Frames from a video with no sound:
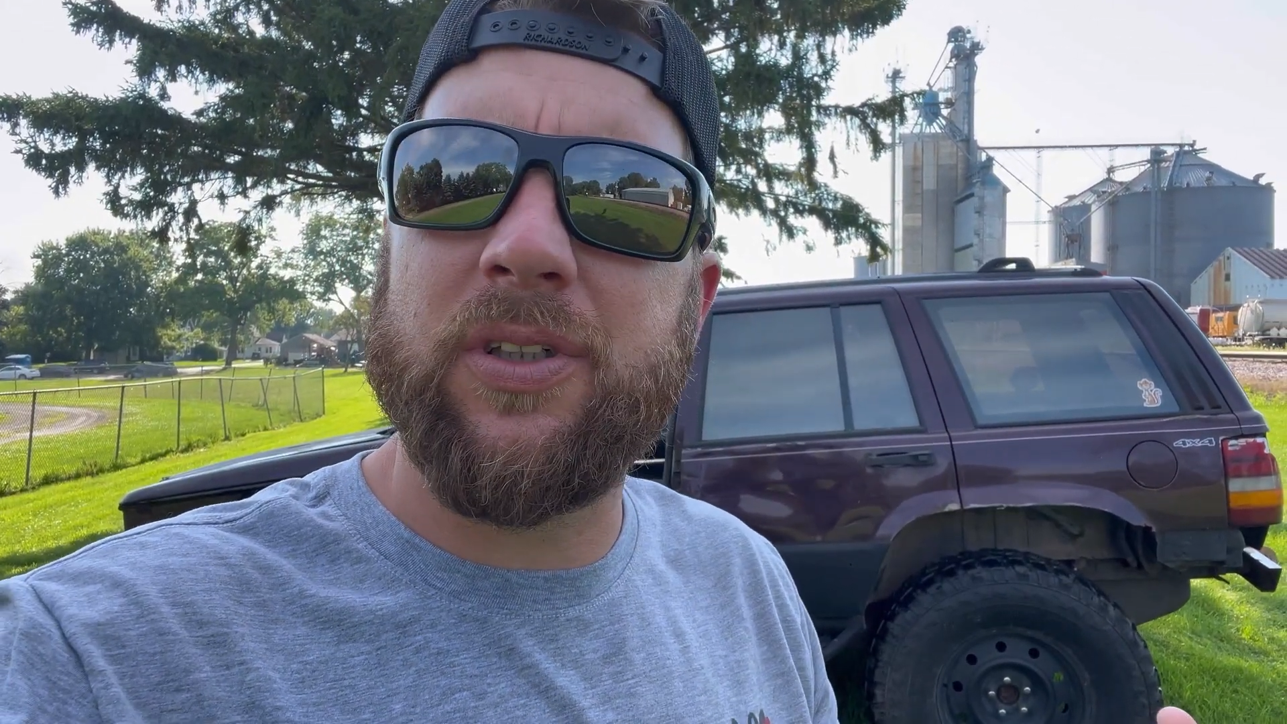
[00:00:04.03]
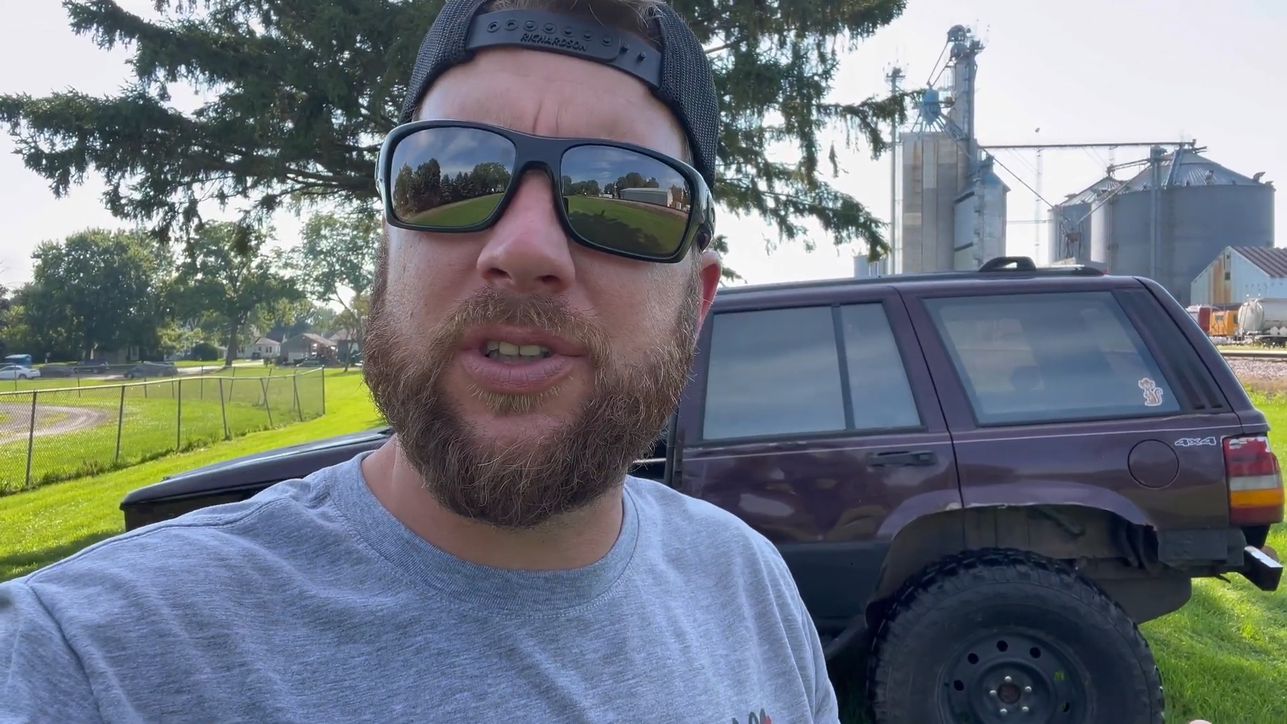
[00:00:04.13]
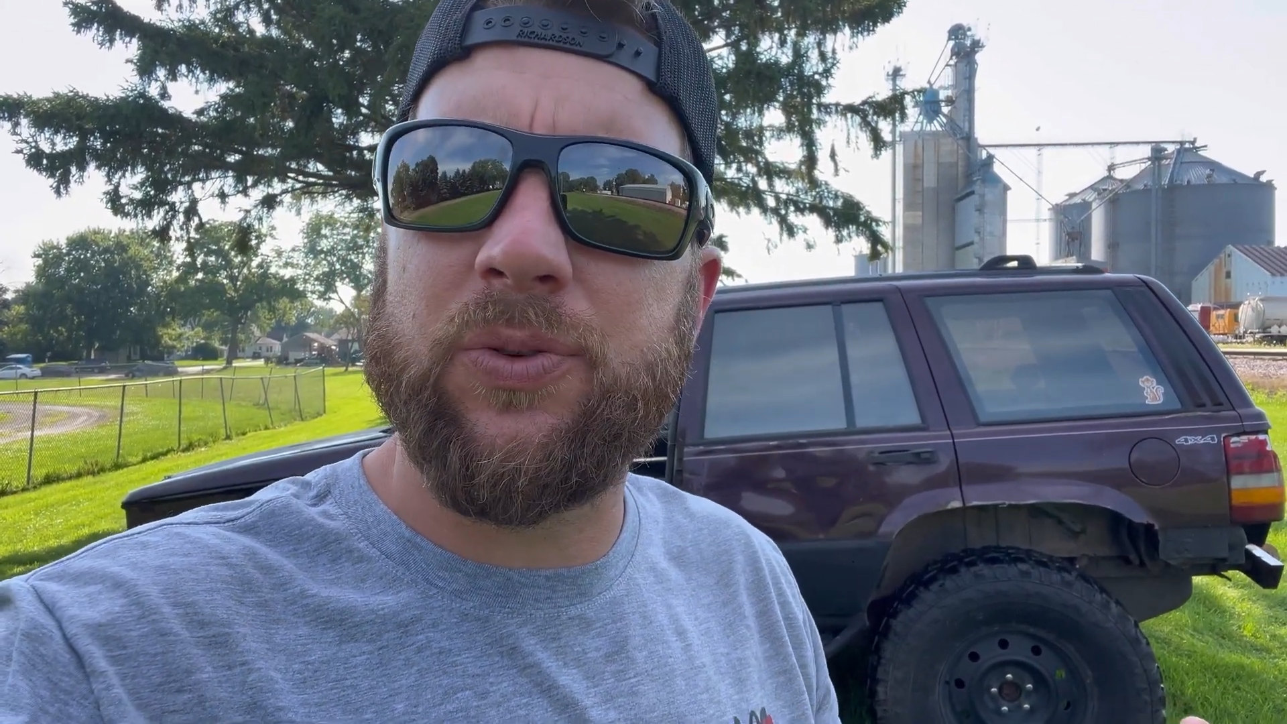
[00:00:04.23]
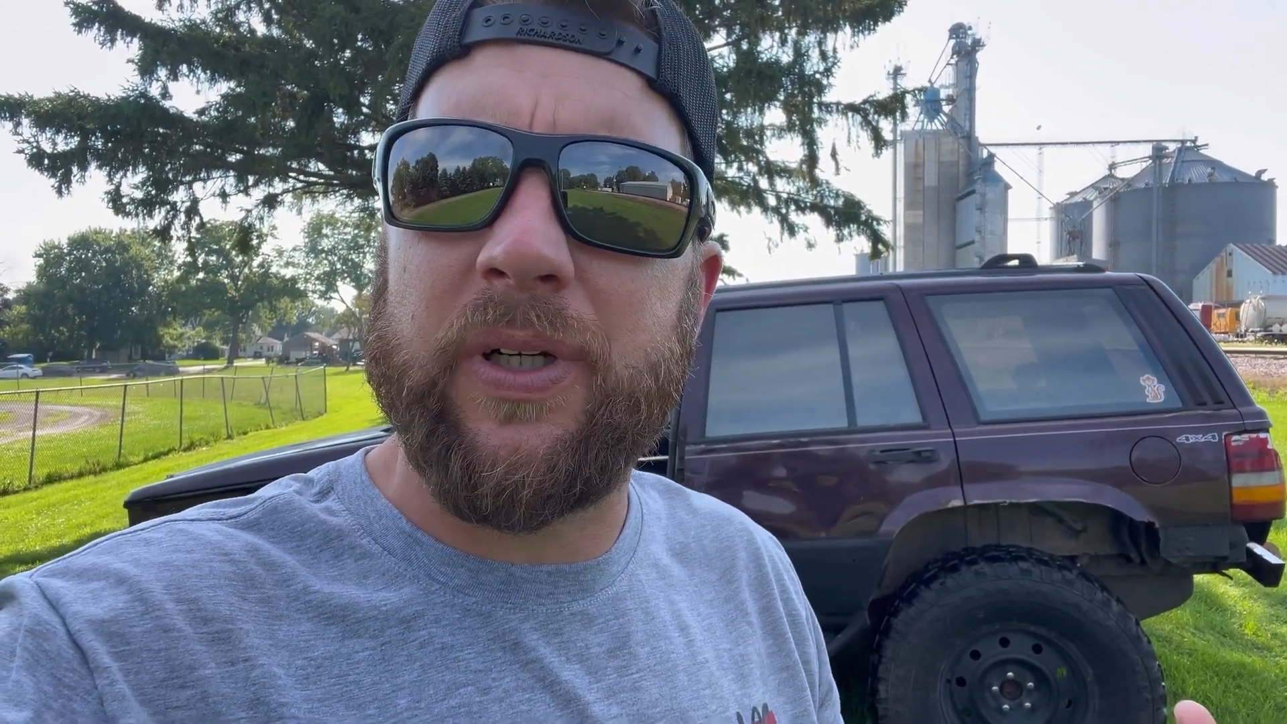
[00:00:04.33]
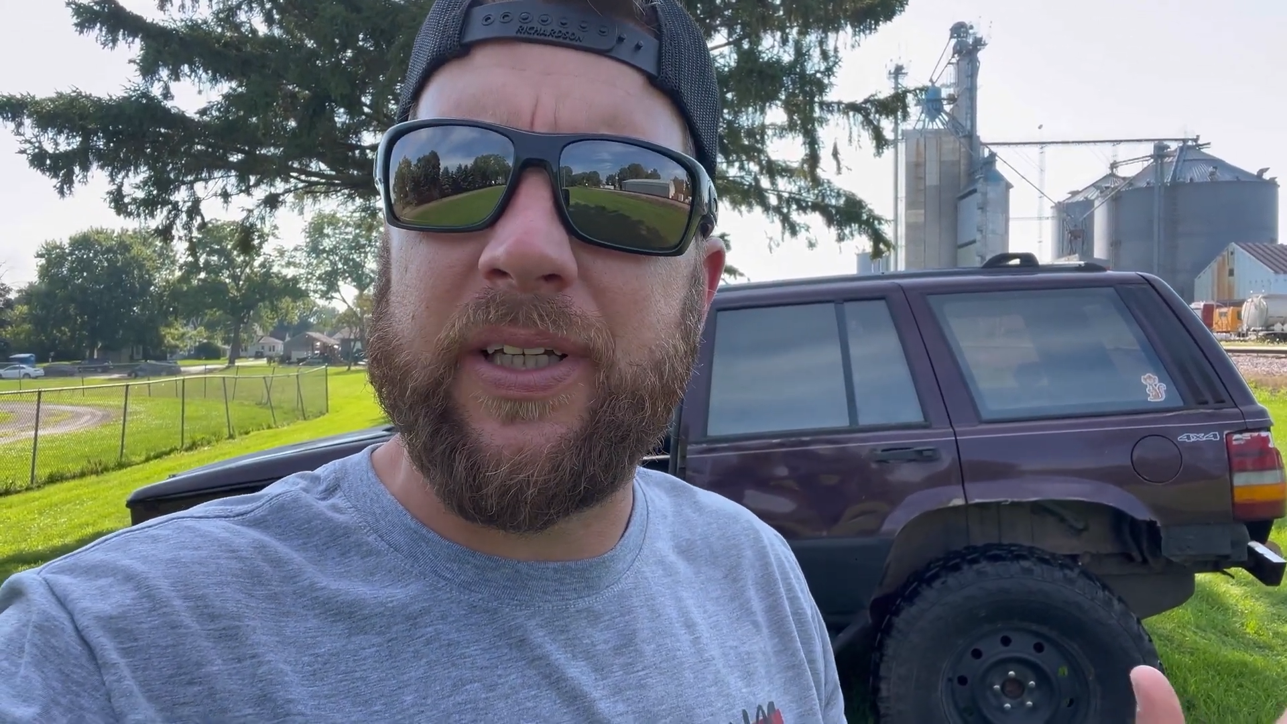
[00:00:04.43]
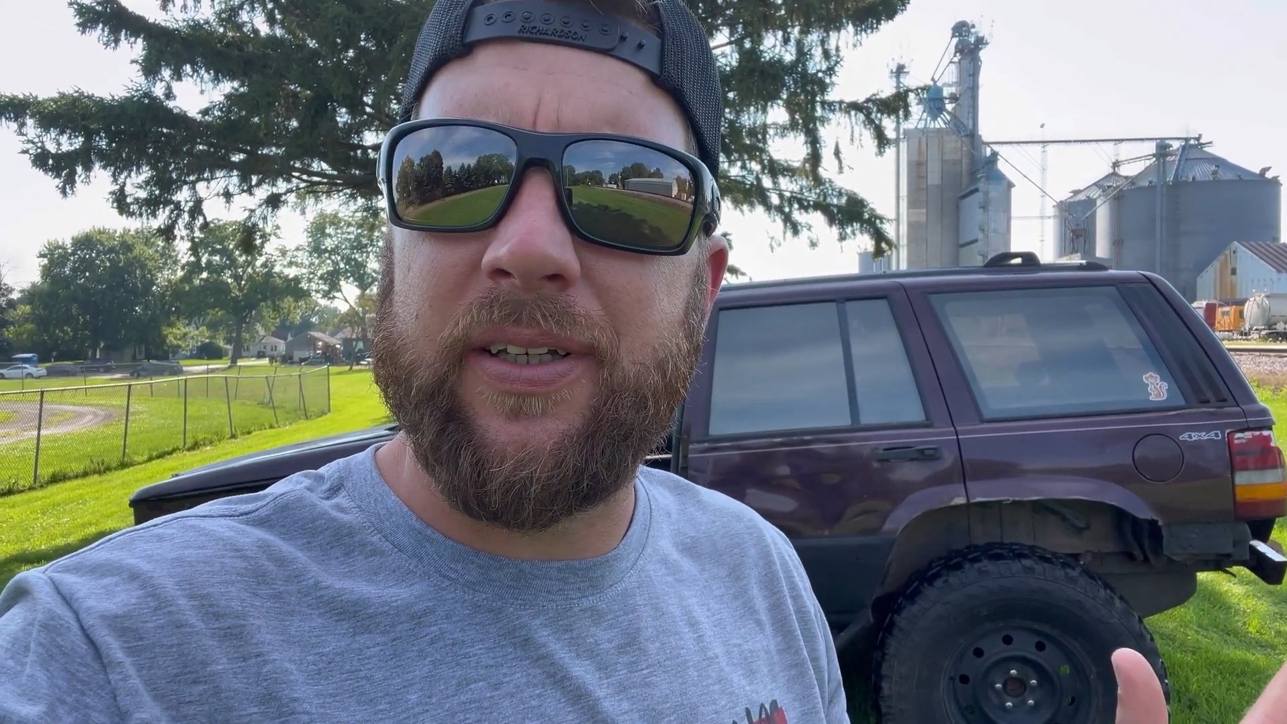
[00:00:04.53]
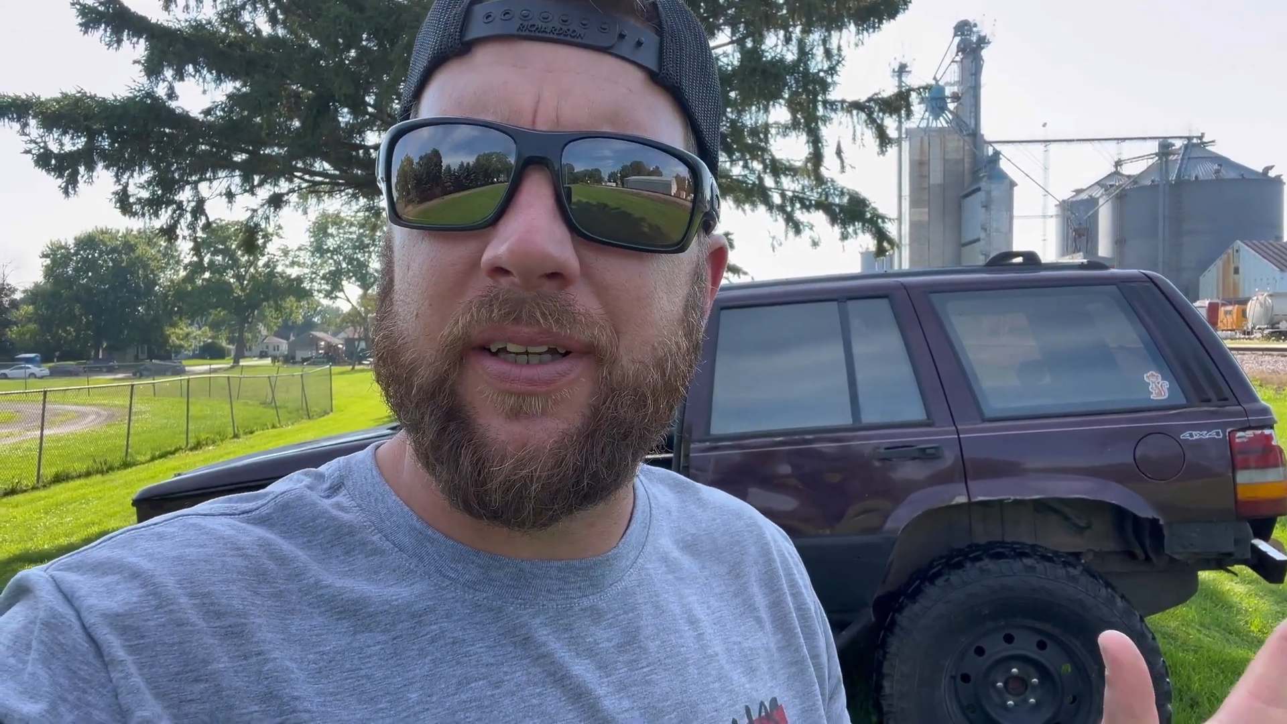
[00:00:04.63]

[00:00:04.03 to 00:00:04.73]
and sweet,